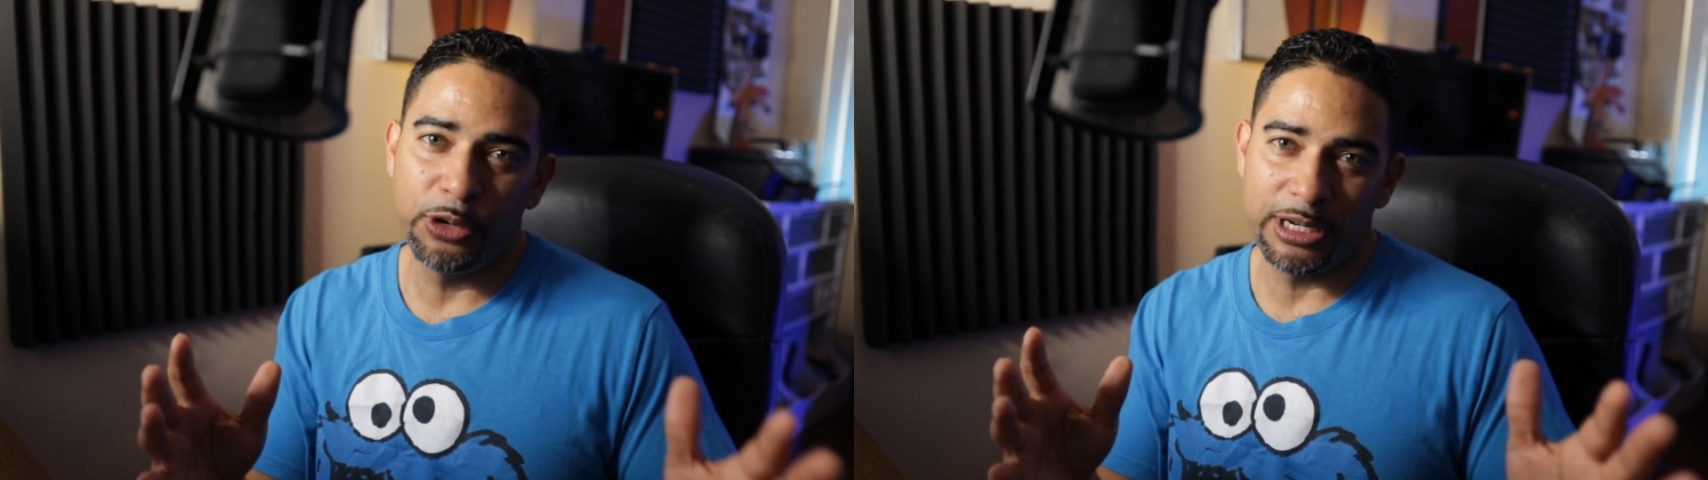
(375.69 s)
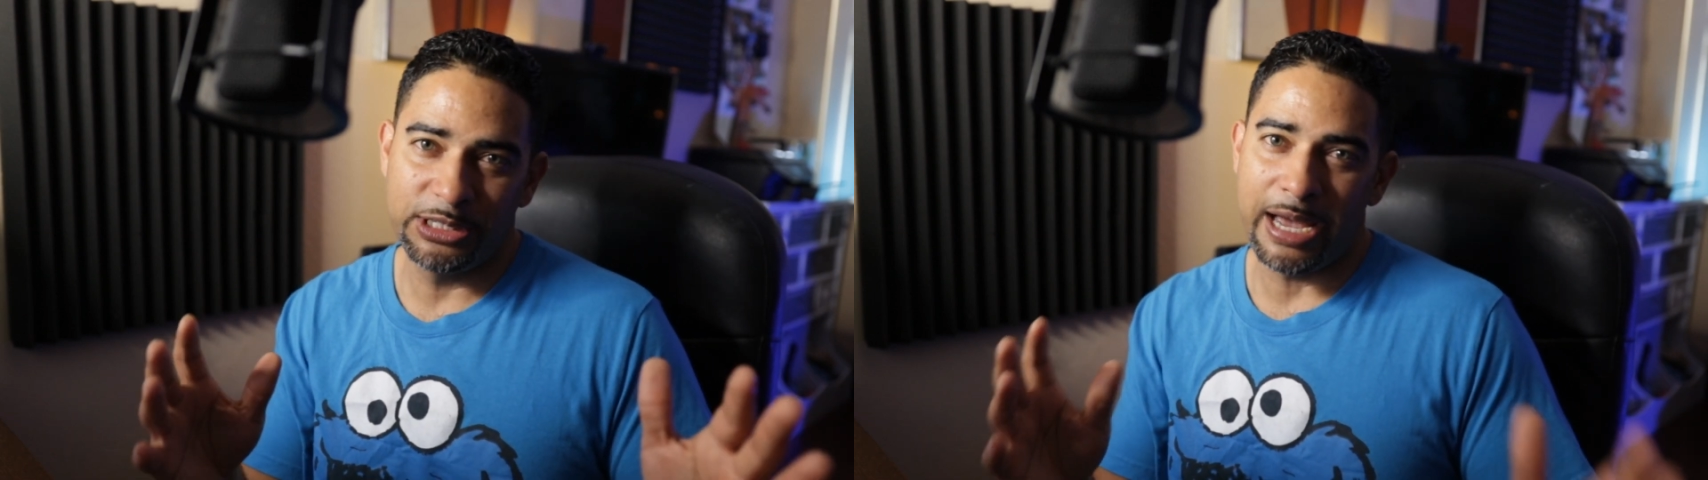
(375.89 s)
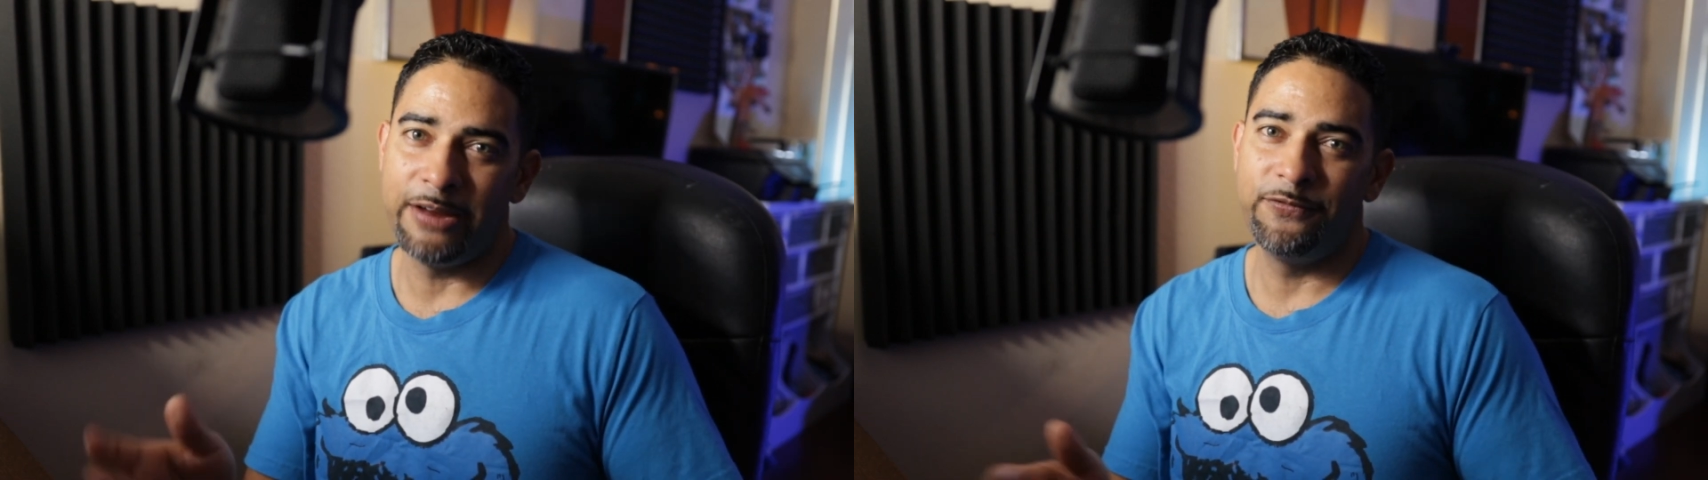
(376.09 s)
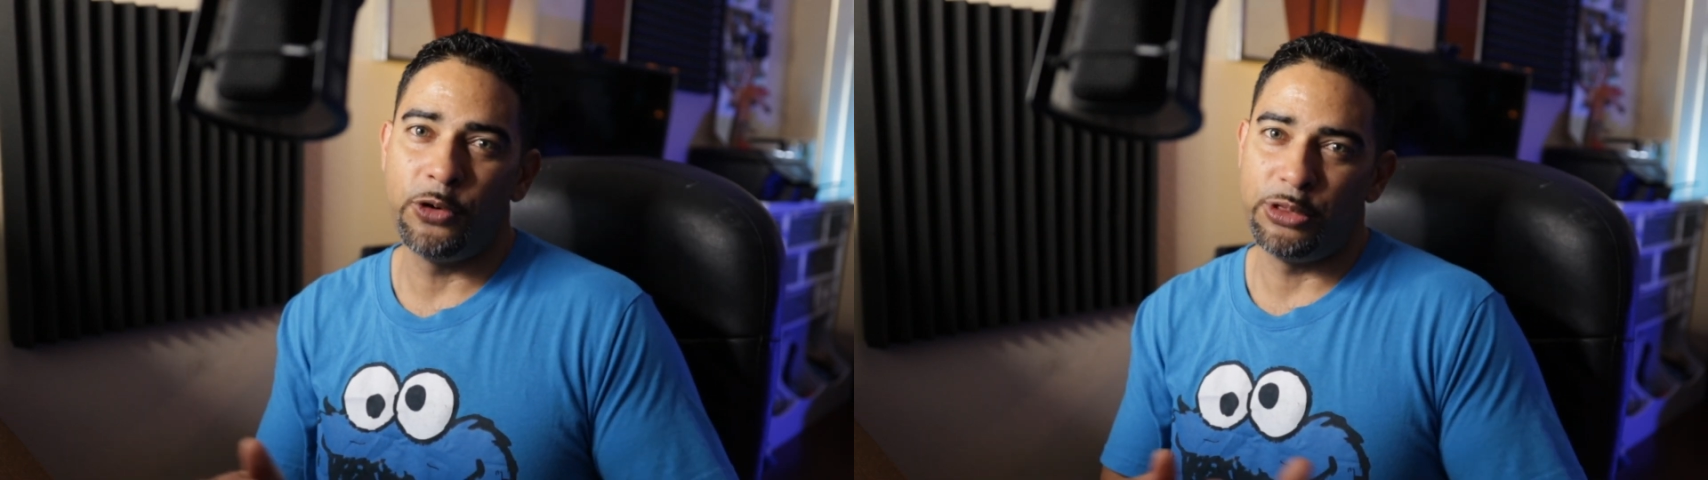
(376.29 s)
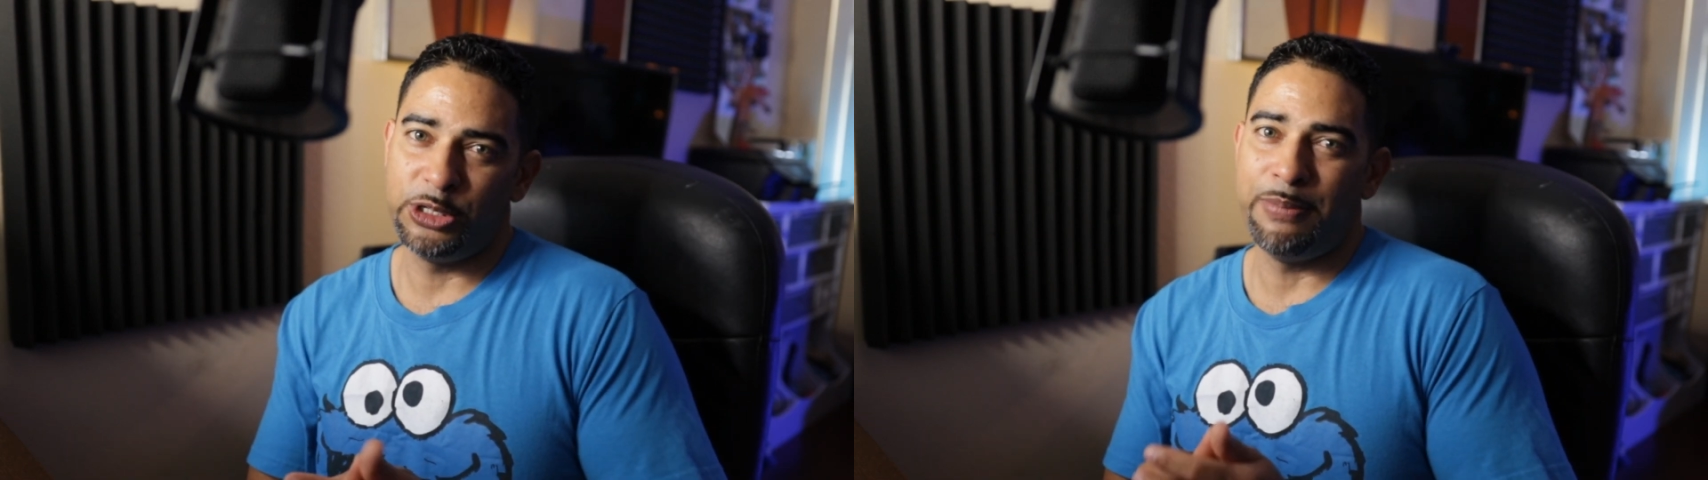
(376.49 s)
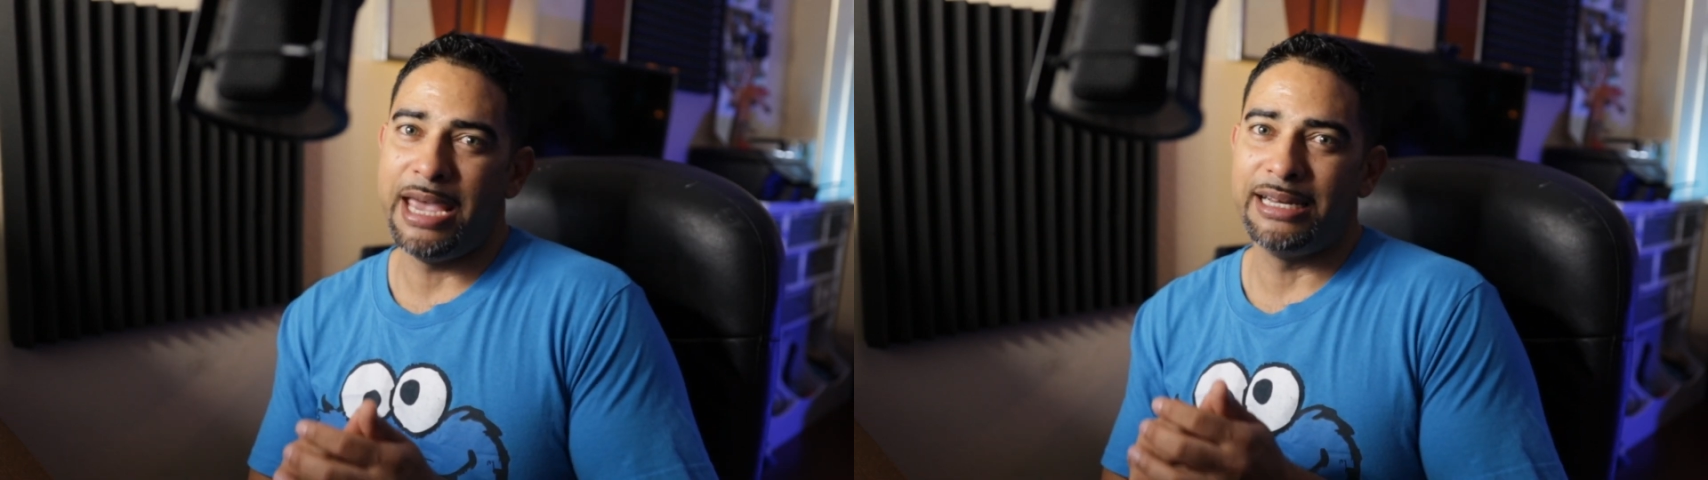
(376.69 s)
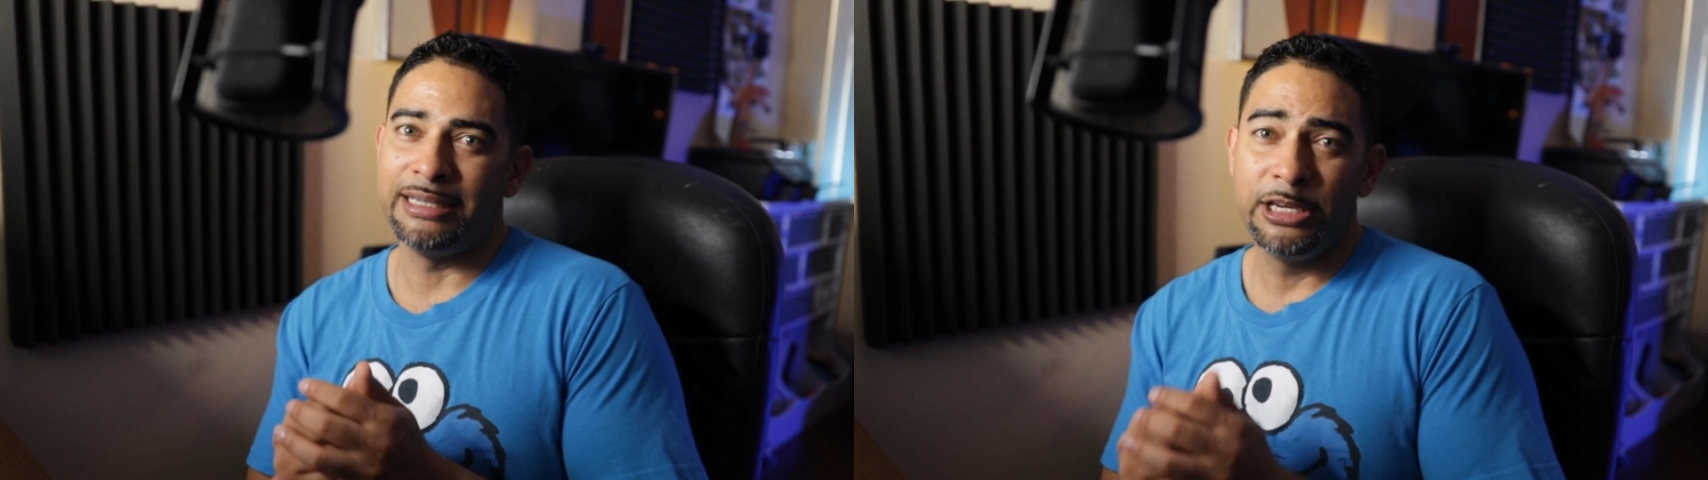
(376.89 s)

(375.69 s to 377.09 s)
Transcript: excited for this beta.